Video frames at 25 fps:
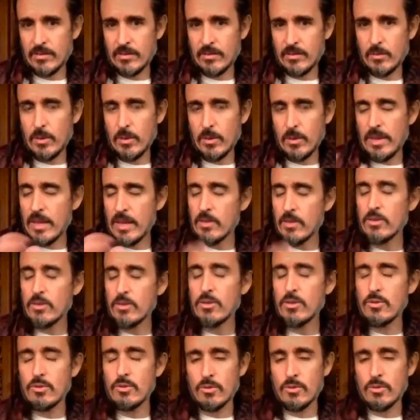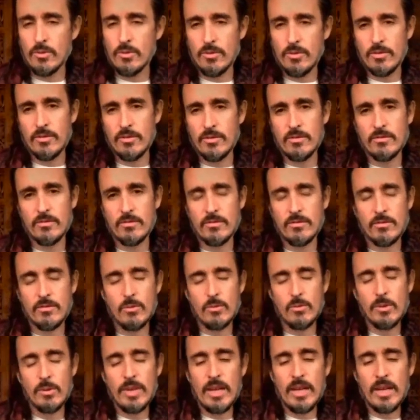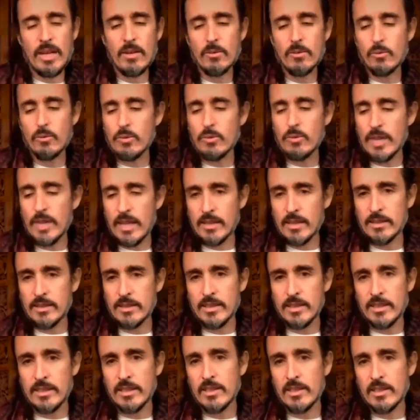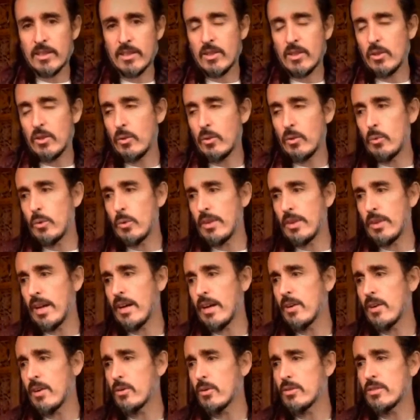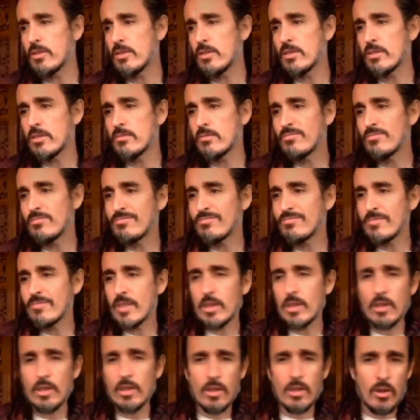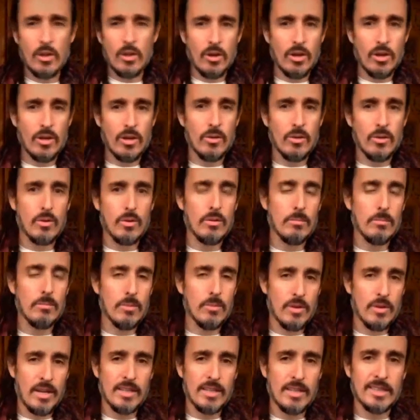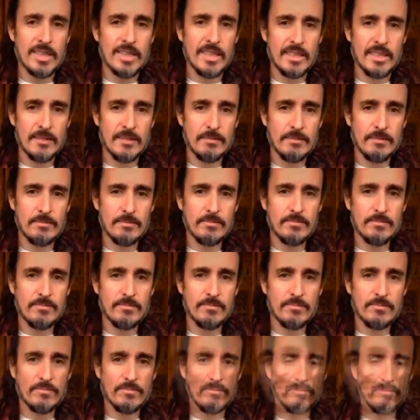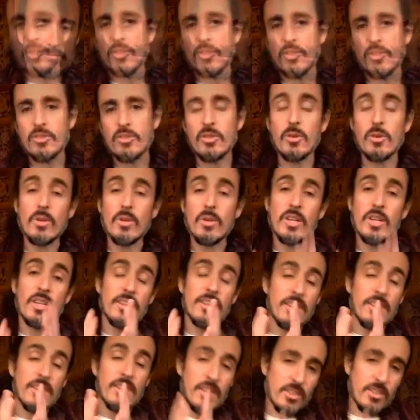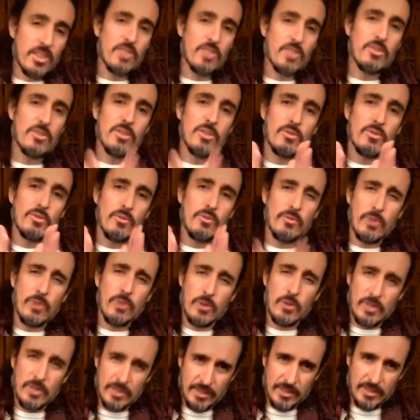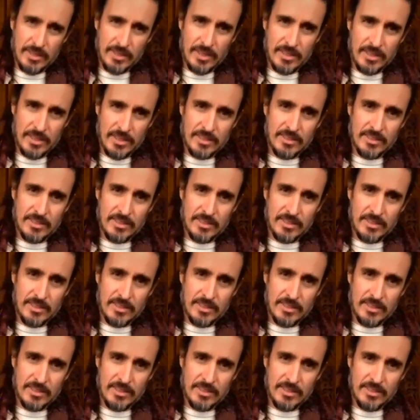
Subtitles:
without the truth, without reality, without law or morality. So the nakshatra is focused on